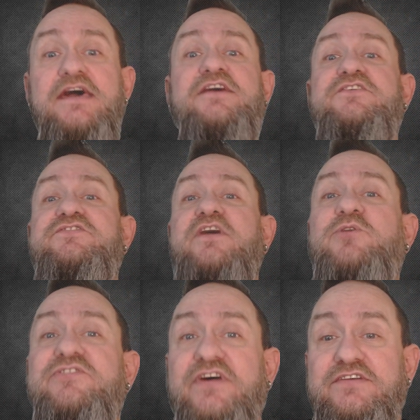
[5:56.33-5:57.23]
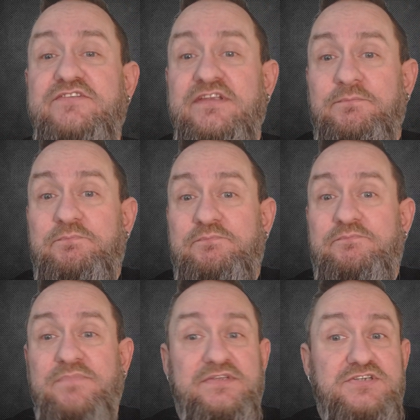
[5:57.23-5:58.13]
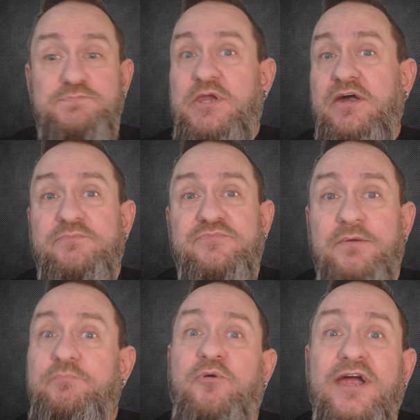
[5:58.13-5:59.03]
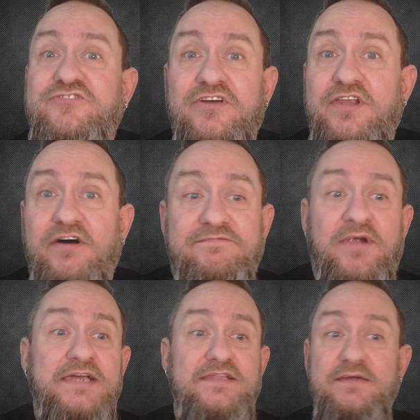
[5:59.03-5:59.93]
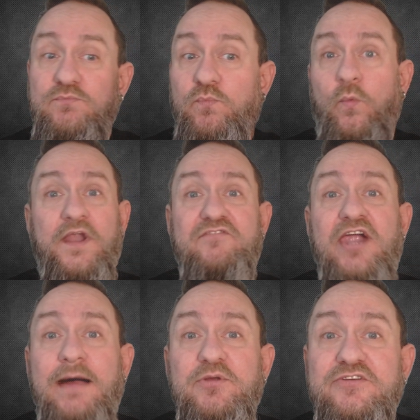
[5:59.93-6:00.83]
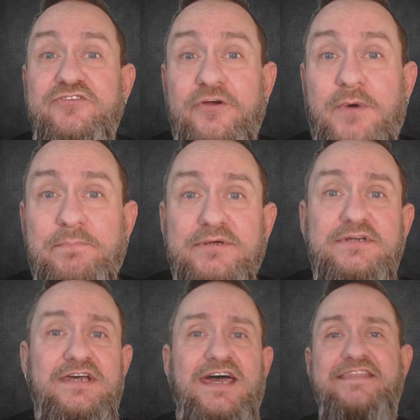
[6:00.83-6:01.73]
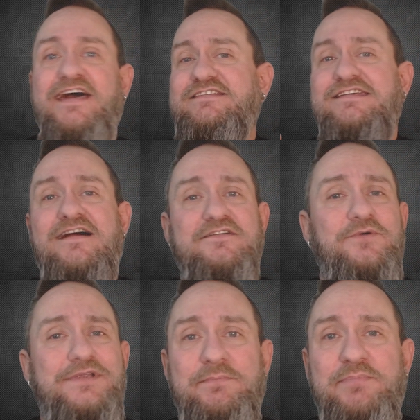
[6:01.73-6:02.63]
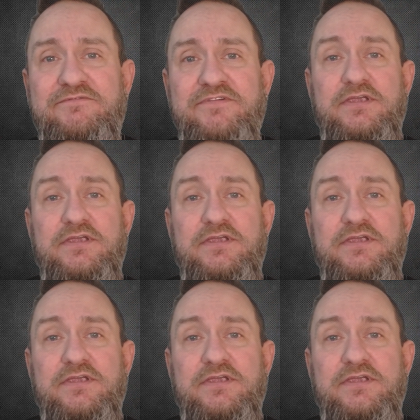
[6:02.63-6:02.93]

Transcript: summarization, it just becomes compression of, frankly, whatever happened to show up. And that's not going to benefit you. I